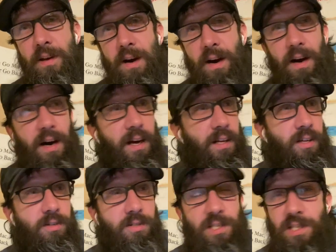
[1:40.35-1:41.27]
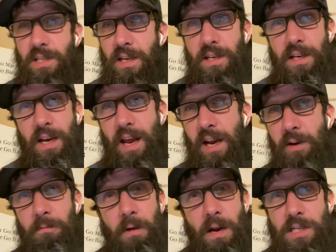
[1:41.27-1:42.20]
you're sitting at
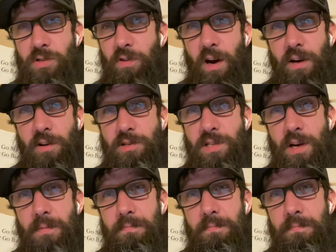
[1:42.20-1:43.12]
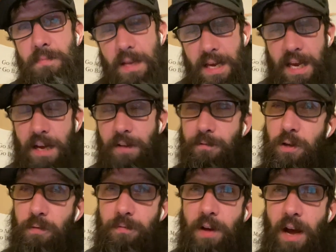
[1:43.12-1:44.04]
a restaurant or something, if
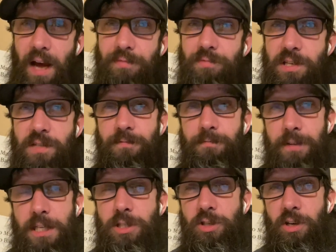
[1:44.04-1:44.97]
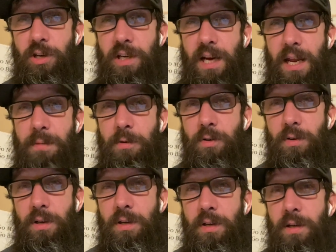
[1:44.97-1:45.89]
you've got this feature
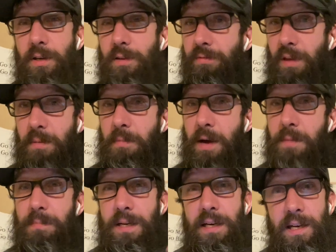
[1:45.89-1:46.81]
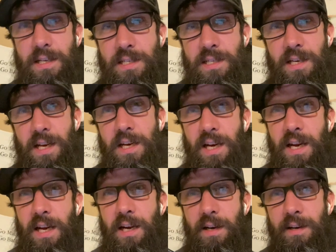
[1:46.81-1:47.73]
enabled, they might be listening
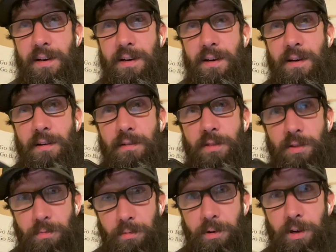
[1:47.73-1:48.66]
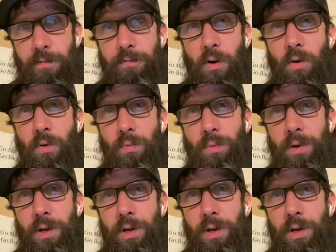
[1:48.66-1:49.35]
in through your phone,